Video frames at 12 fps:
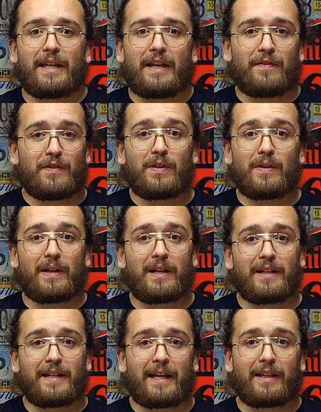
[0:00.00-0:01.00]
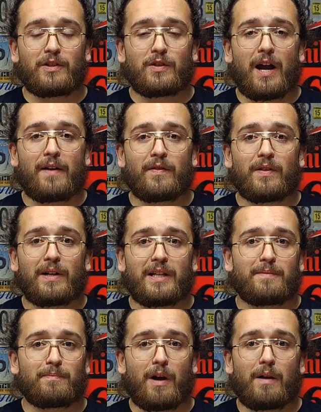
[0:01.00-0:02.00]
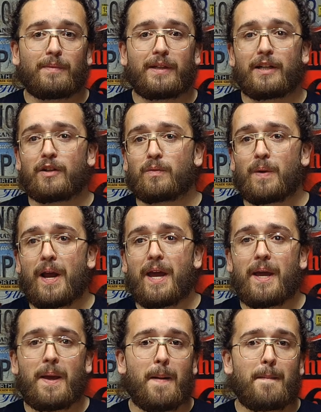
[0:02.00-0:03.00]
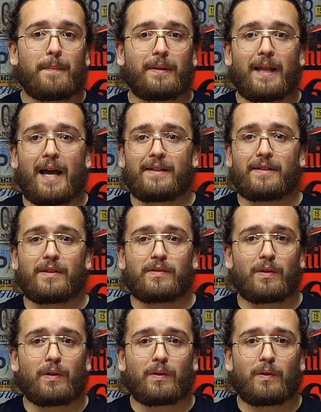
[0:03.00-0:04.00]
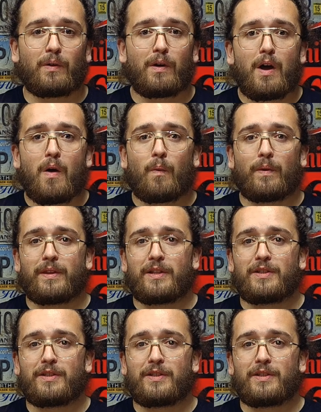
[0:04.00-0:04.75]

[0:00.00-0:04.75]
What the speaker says: If you're in a daily driver, it's probably a gray plastic circle with a